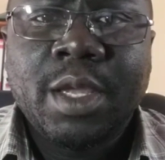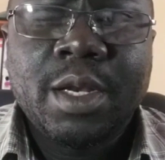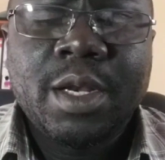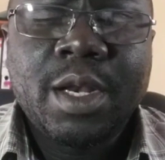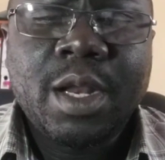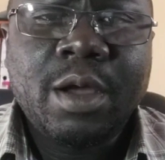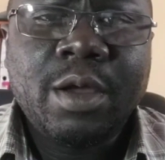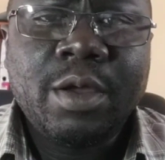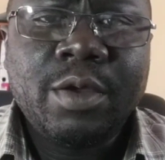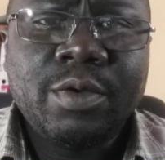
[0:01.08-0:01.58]

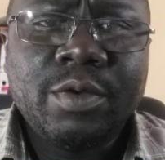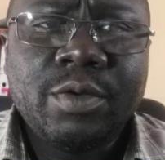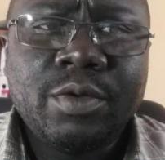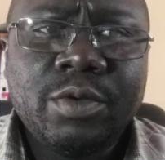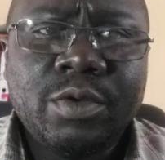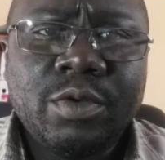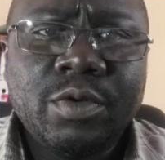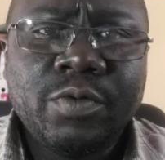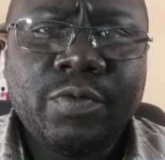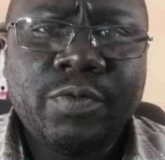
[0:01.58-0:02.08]
Now
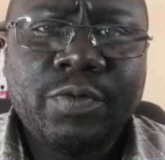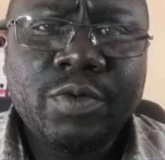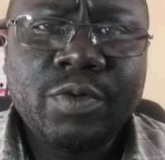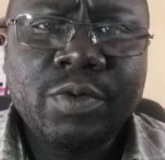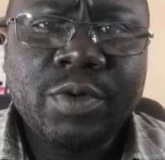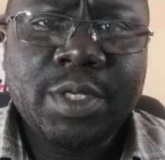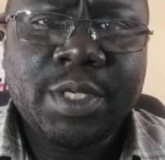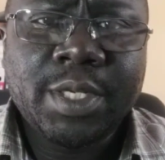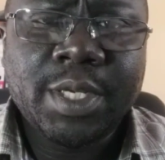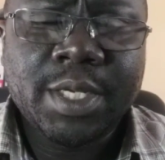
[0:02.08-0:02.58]
you've
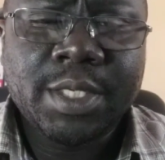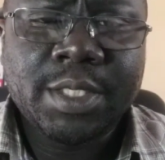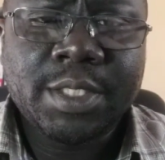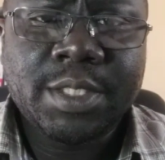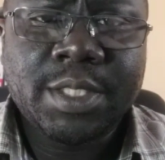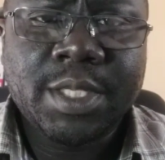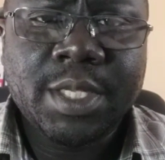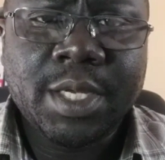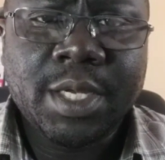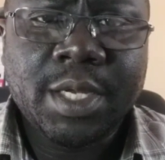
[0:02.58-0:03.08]
looked
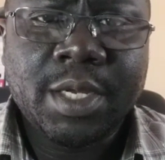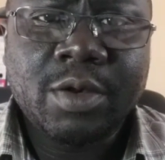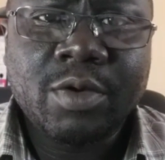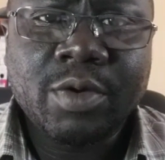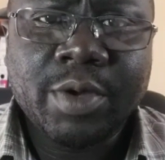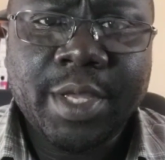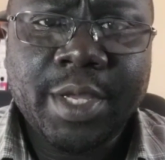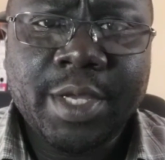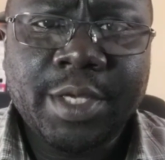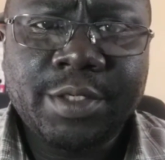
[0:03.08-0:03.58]
at the
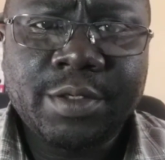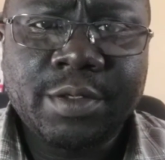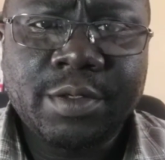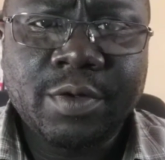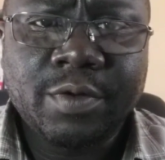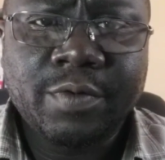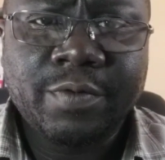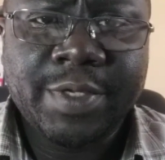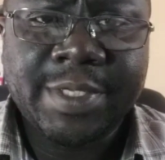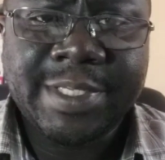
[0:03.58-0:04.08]
location
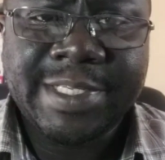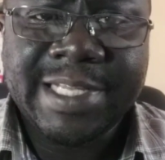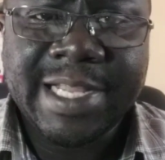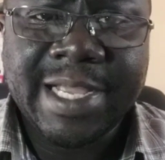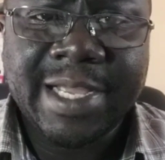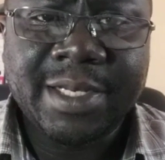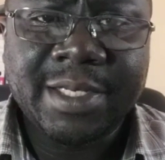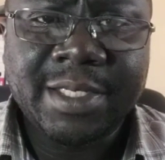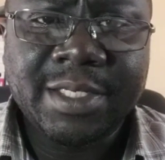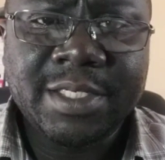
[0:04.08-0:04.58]
of a
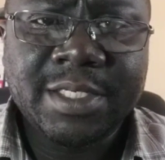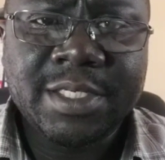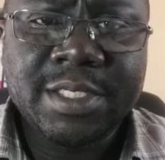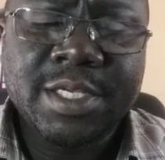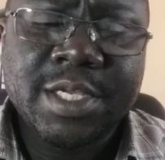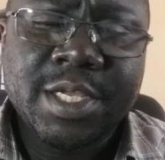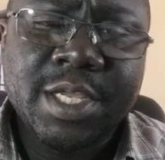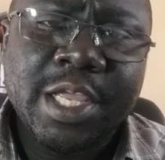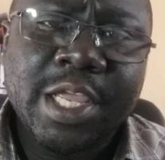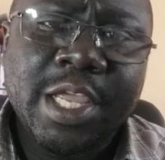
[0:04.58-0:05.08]
stand
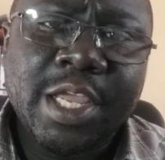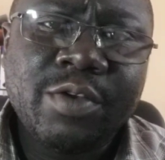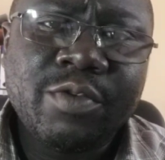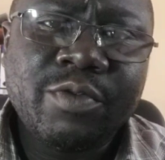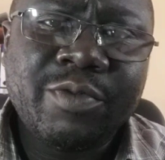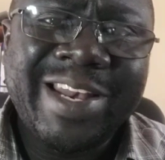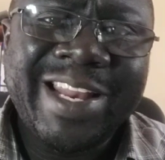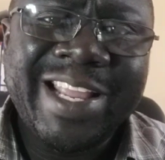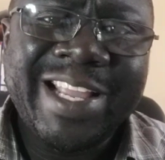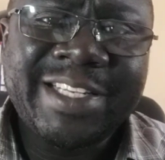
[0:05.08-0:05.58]

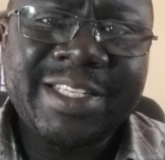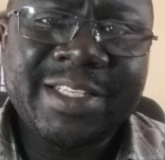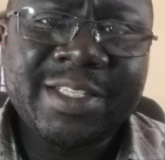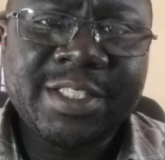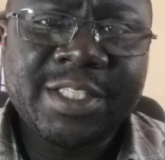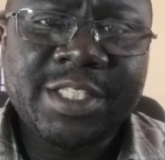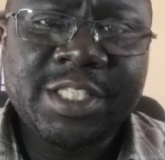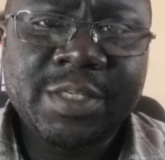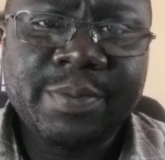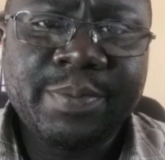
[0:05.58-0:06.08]
in
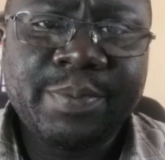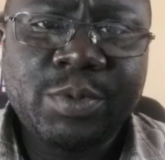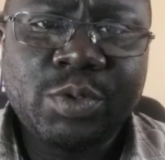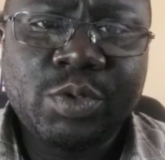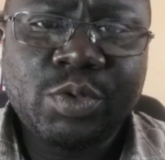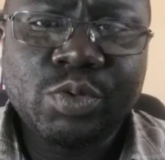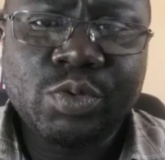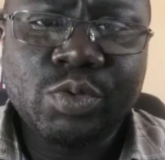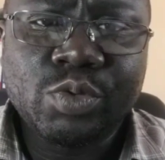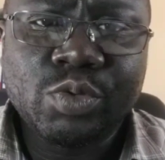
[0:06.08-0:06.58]
relationship
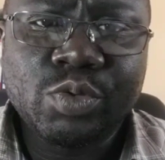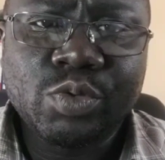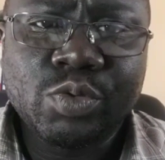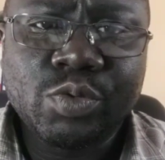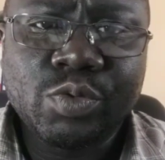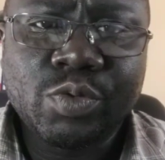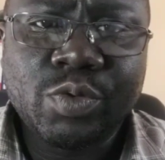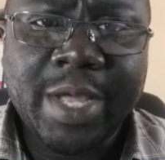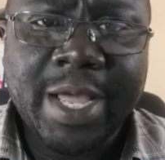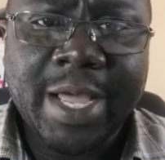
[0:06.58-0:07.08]

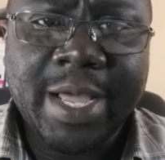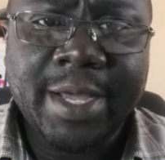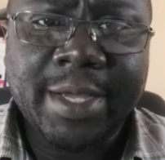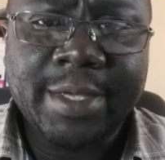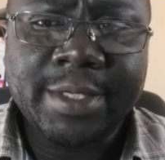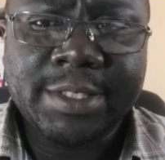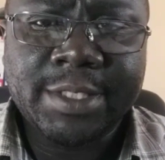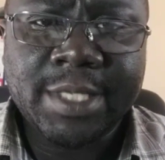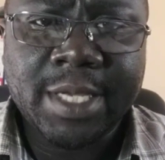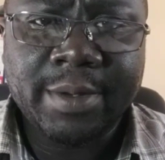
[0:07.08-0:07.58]
to
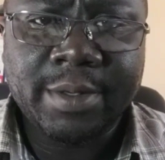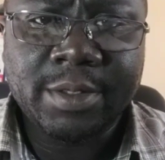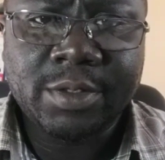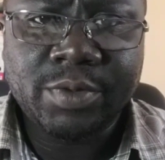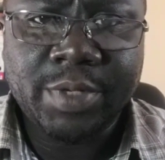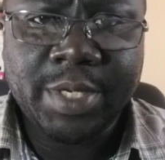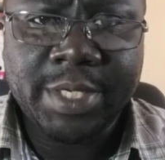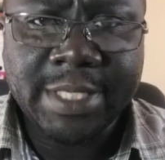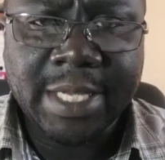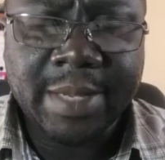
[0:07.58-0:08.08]
a
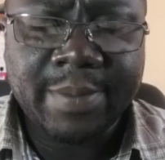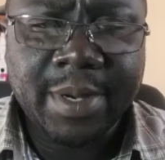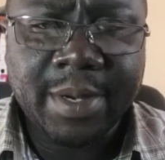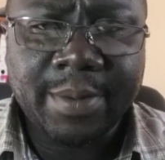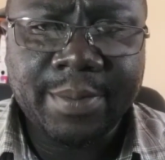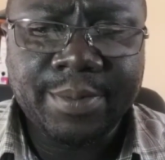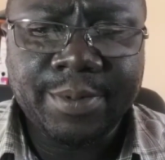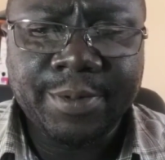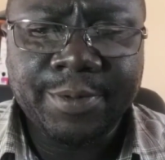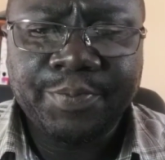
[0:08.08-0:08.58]
suburb.